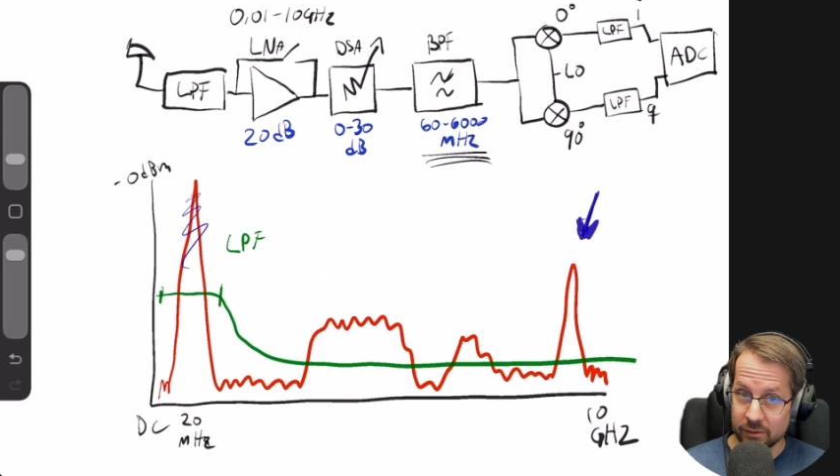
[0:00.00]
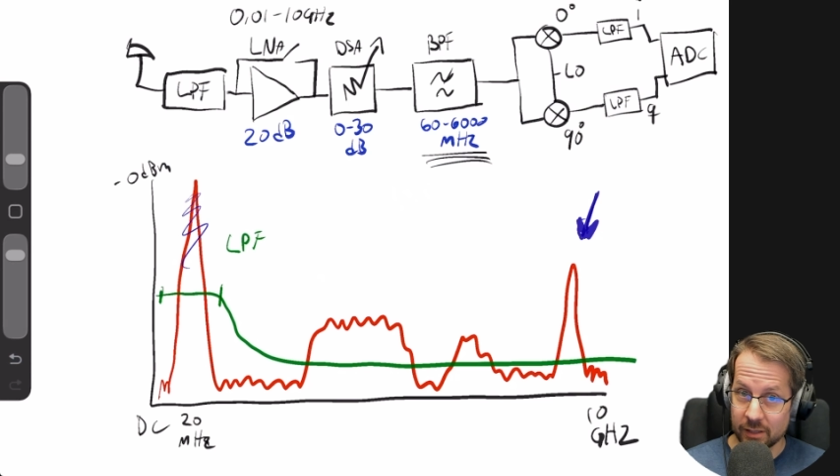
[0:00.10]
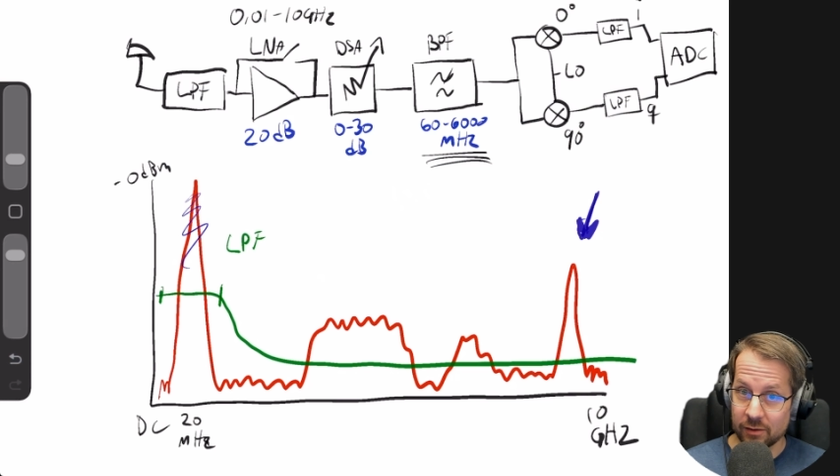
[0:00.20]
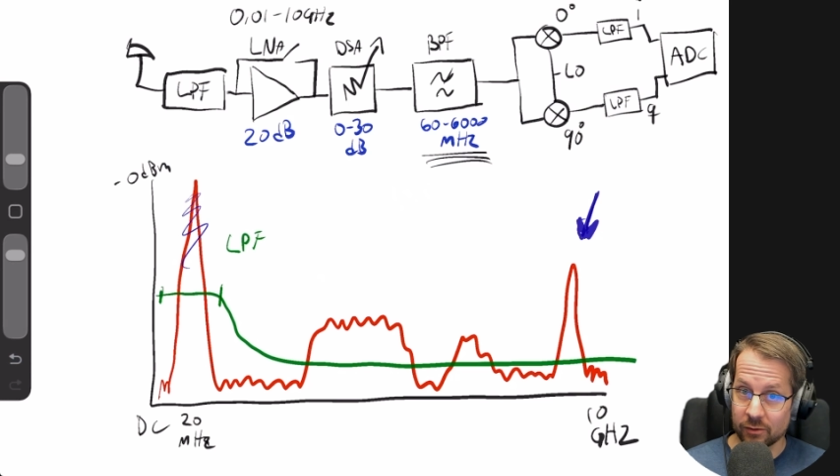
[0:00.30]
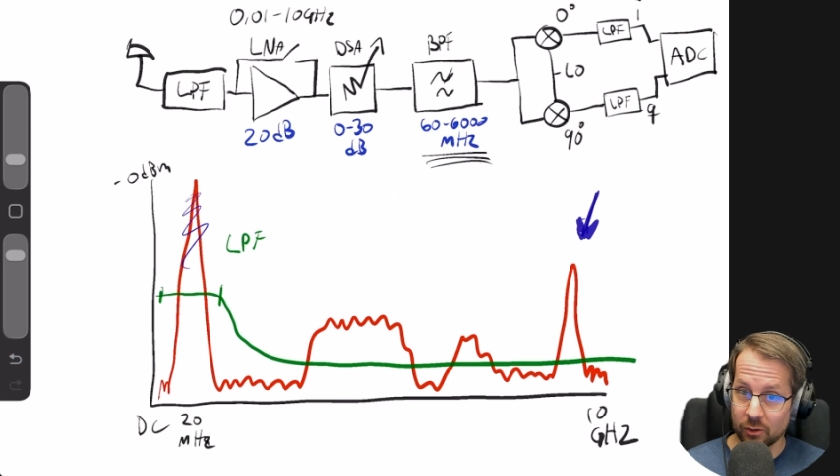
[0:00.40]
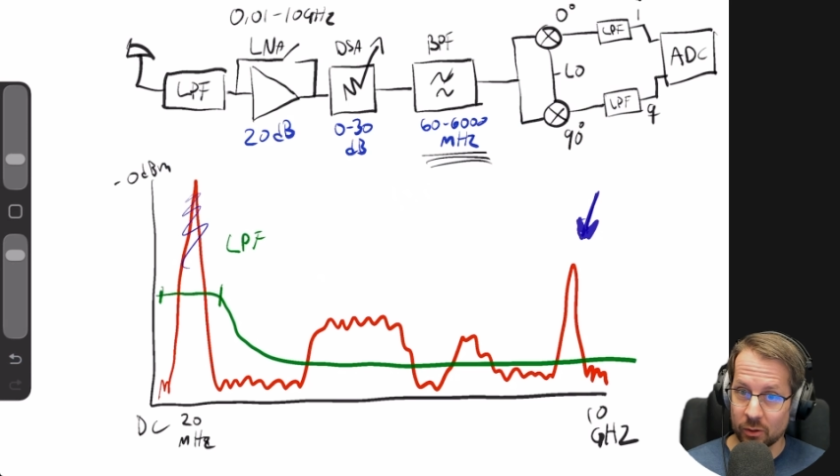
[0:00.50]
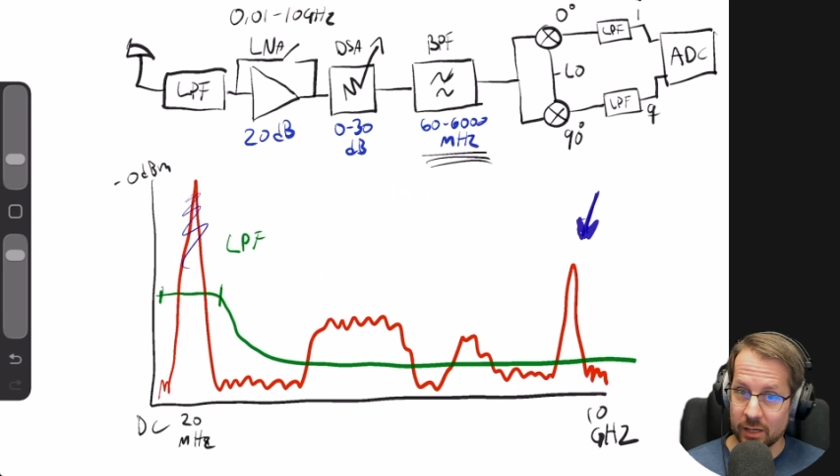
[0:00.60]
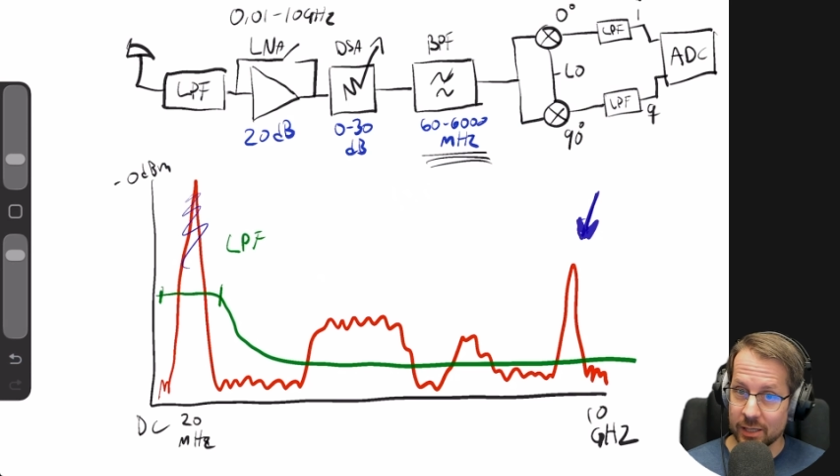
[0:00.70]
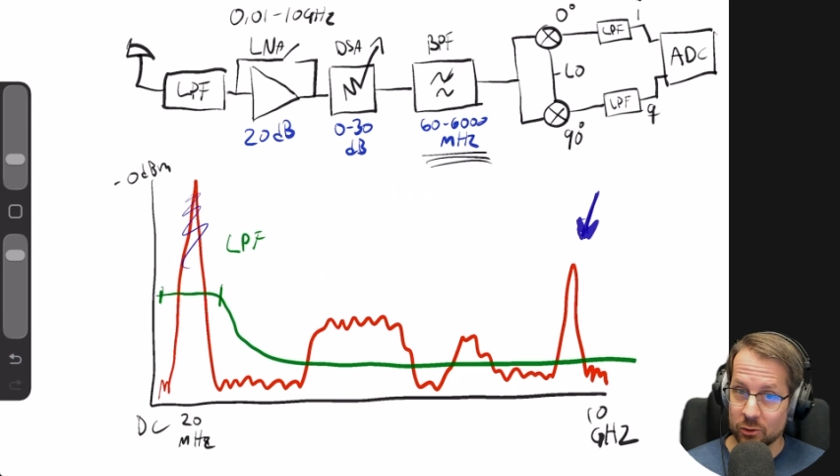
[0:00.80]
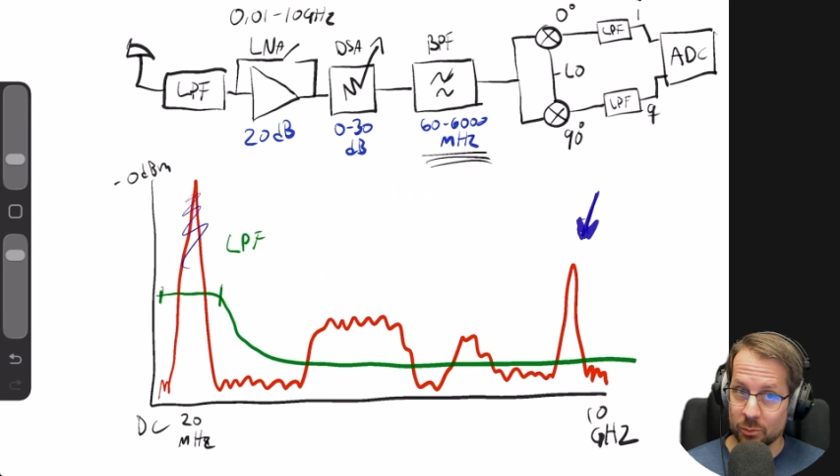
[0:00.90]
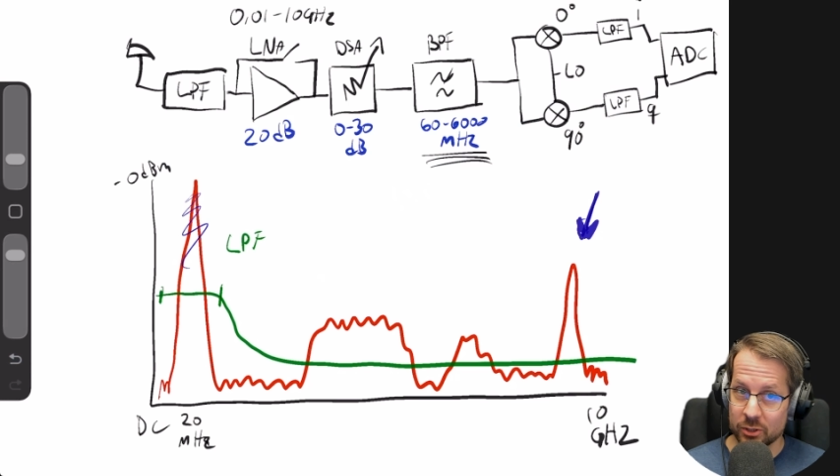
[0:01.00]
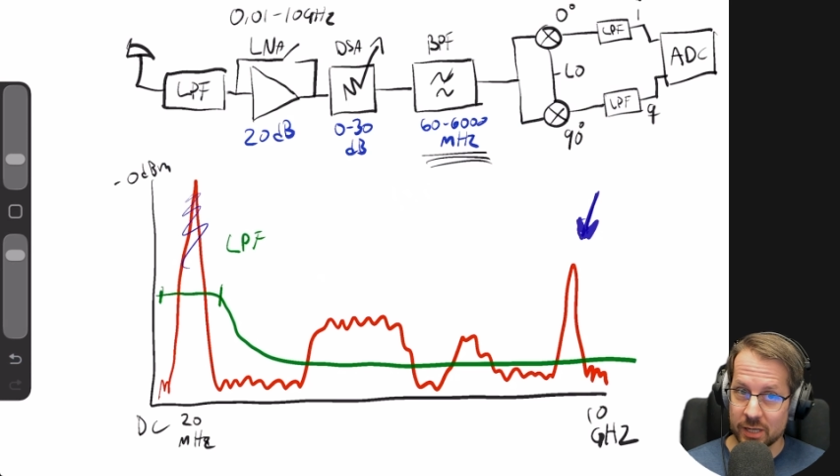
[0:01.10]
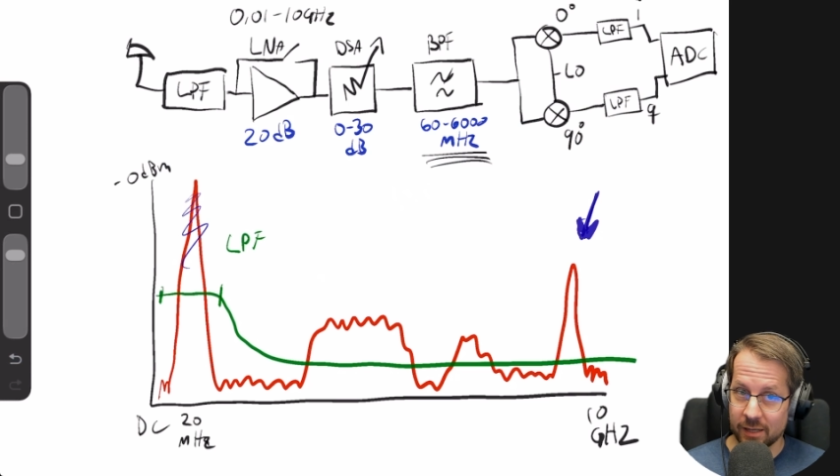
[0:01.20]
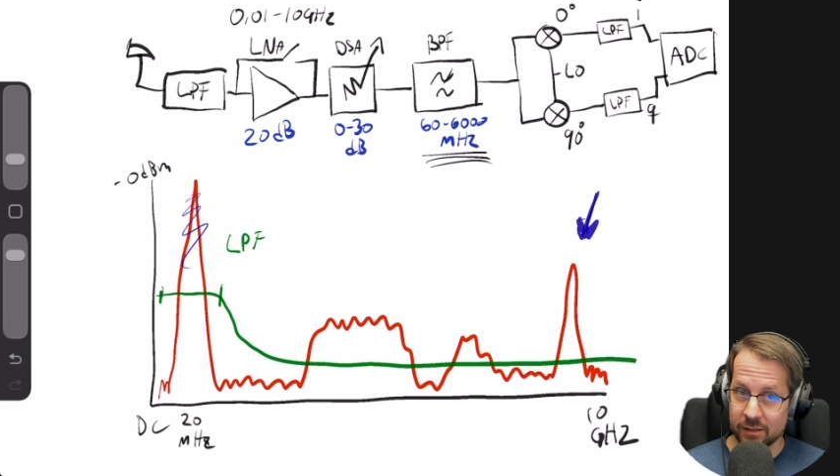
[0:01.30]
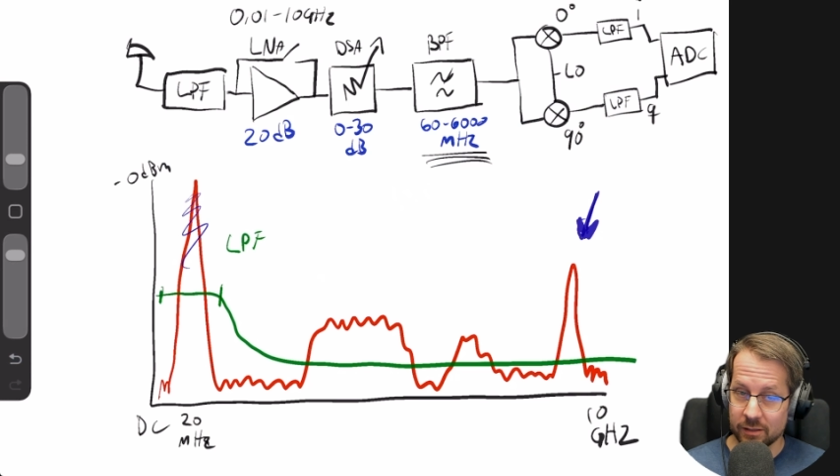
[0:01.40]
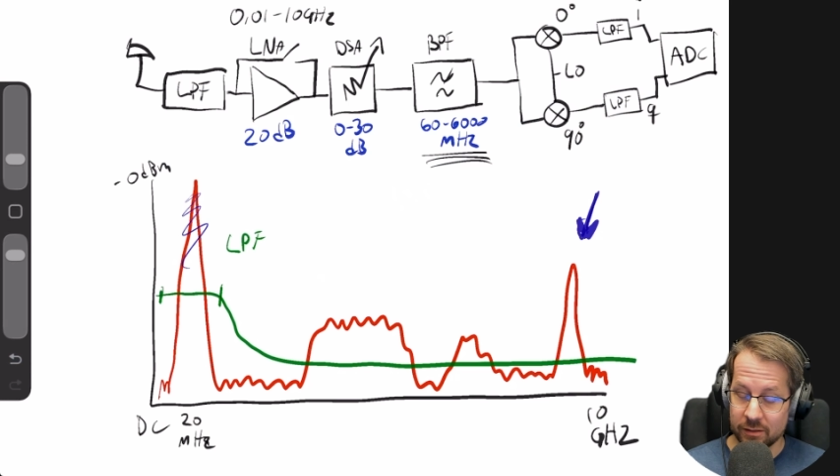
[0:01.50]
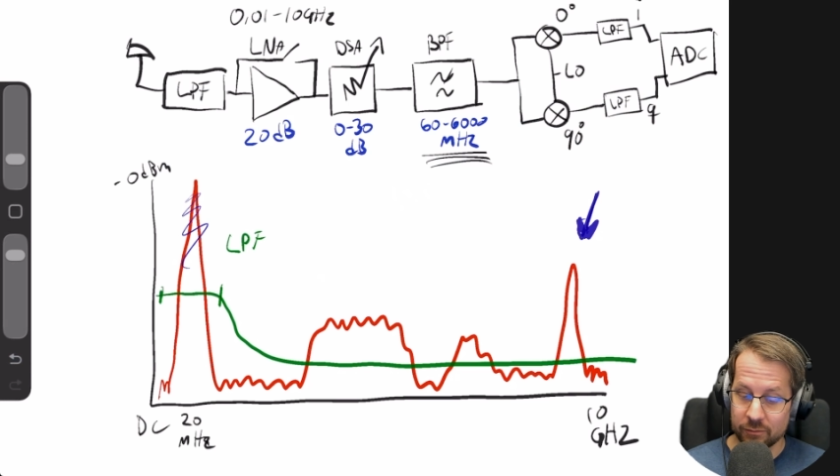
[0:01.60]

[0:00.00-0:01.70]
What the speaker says: So that is a good idea to protect